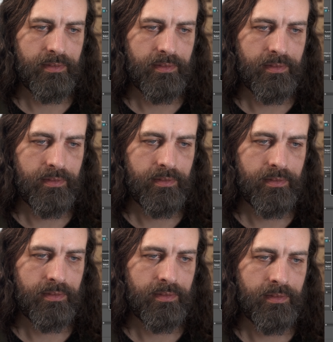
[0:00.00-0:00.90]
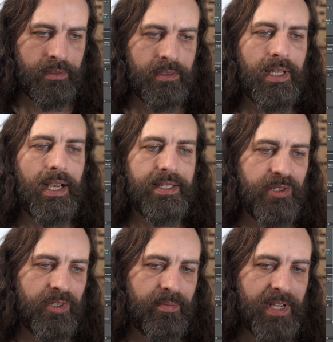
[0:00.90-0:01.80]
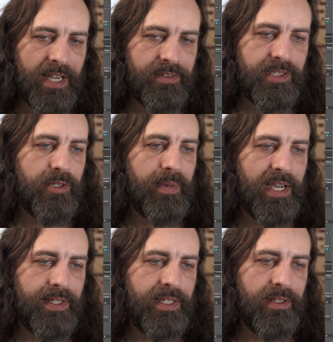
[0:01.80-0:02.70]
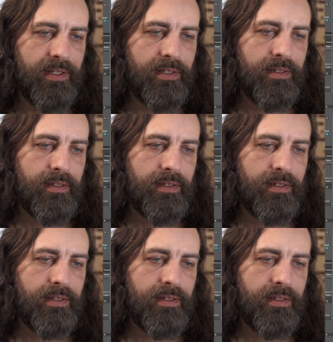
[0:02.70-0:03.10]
I tuned them down to about here.